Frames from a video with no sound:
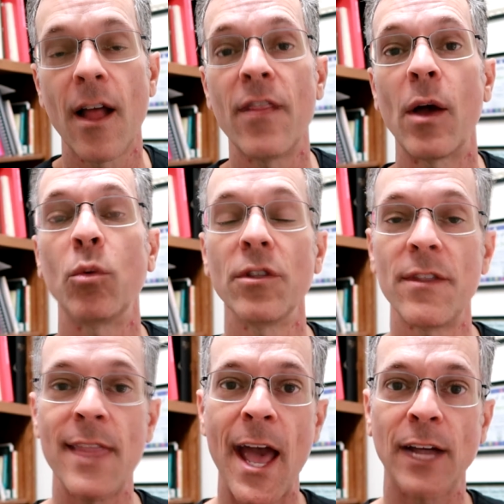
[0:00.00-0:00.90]
that will
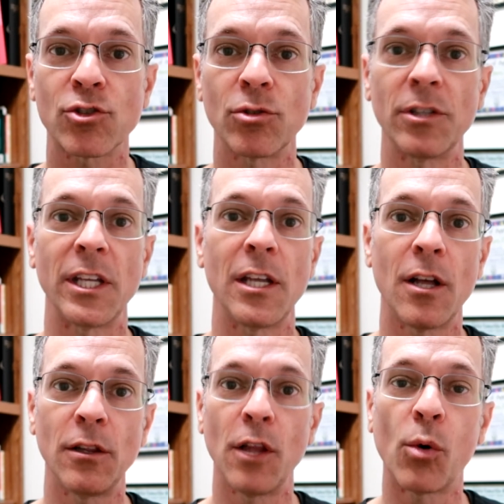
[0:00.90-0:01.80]
naturally
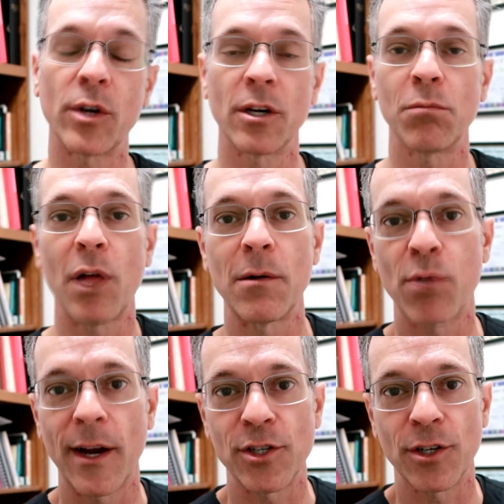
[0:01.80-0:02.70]
lower your blood
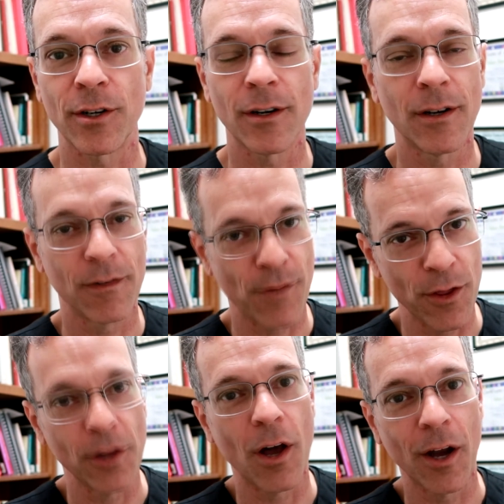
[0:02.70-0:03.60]
pressure for
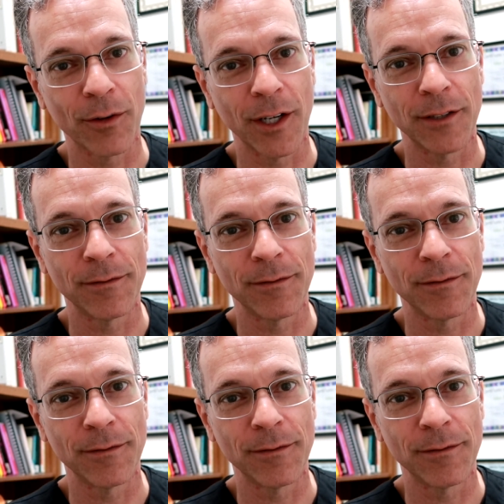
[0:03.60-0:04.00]
the long run.